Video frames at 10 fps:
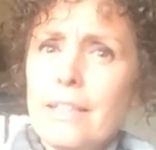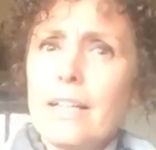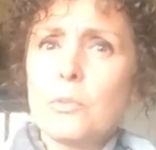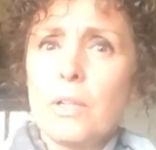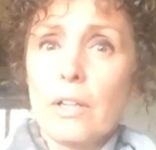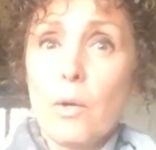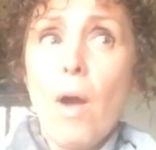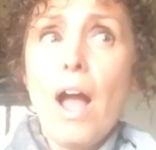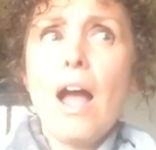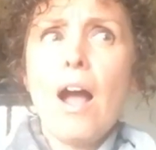that's when you're like,
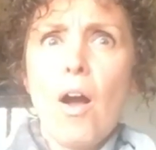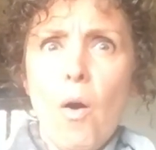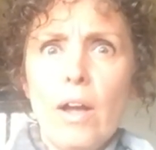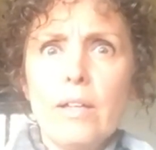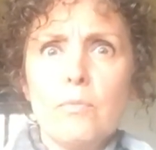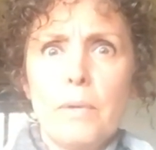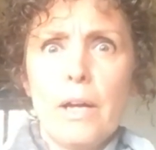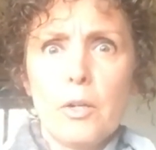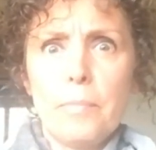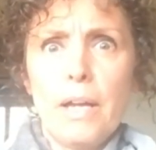wow, I
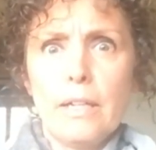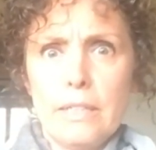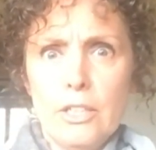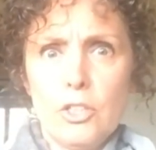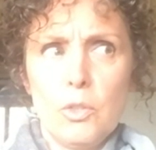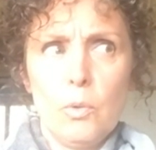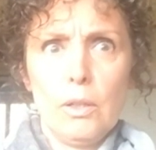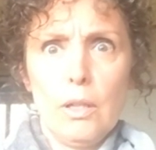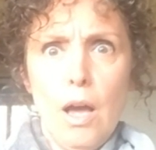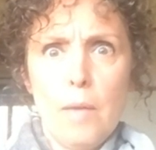better pay attention to a
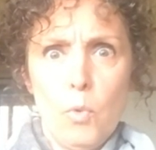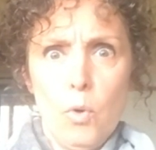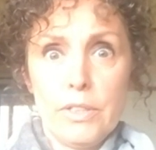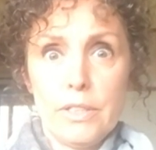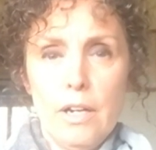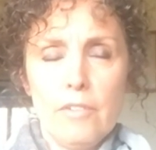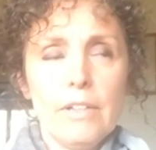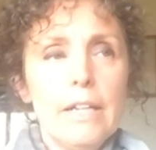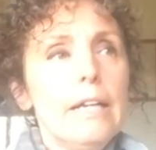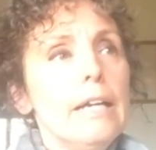lot more stuff.
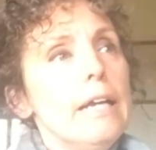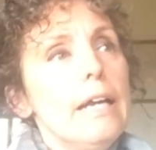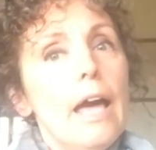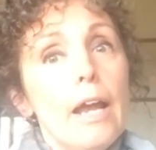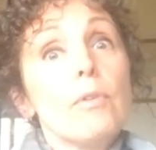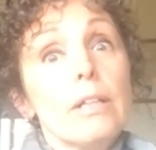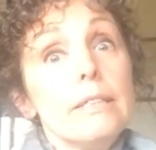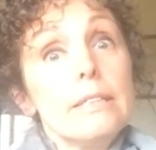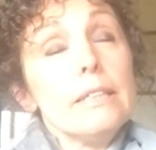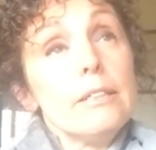Yeah. And I
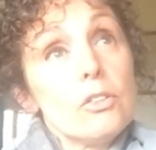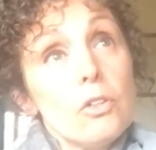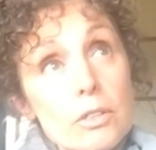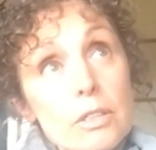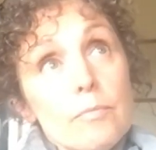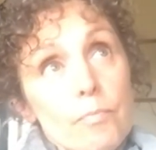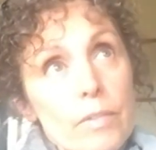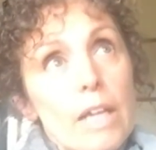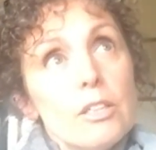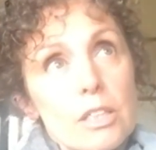really did
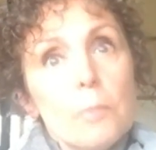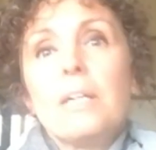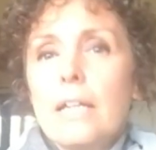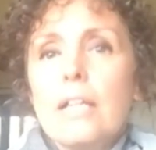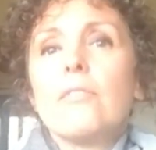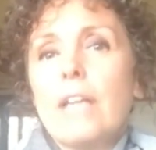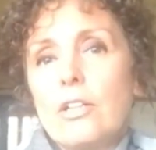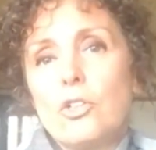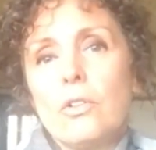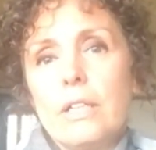that's the beginning of
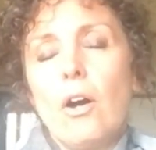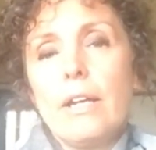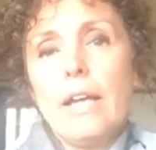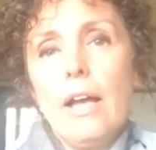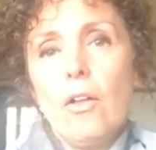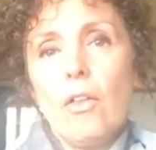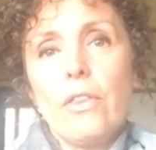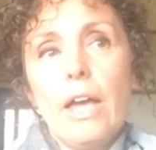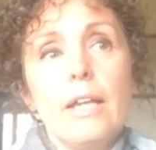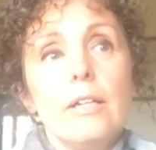that journey on health.
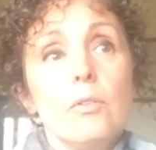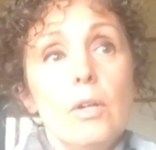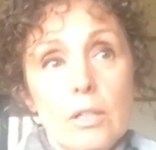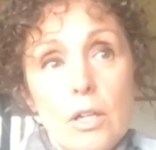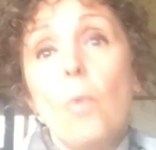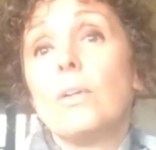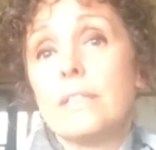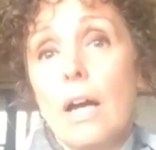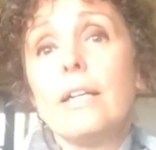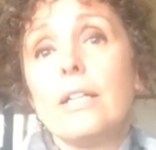And it
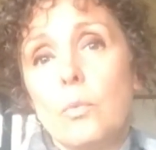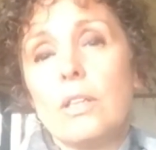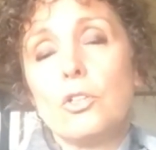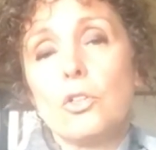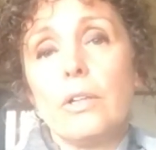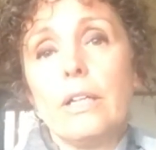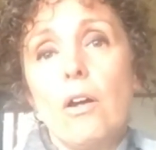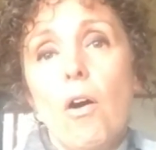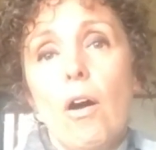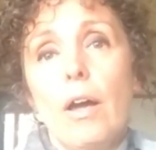coincided with a journey
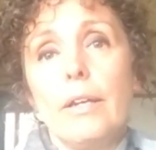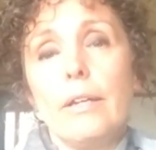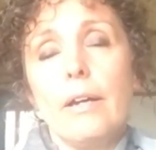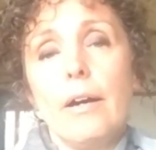on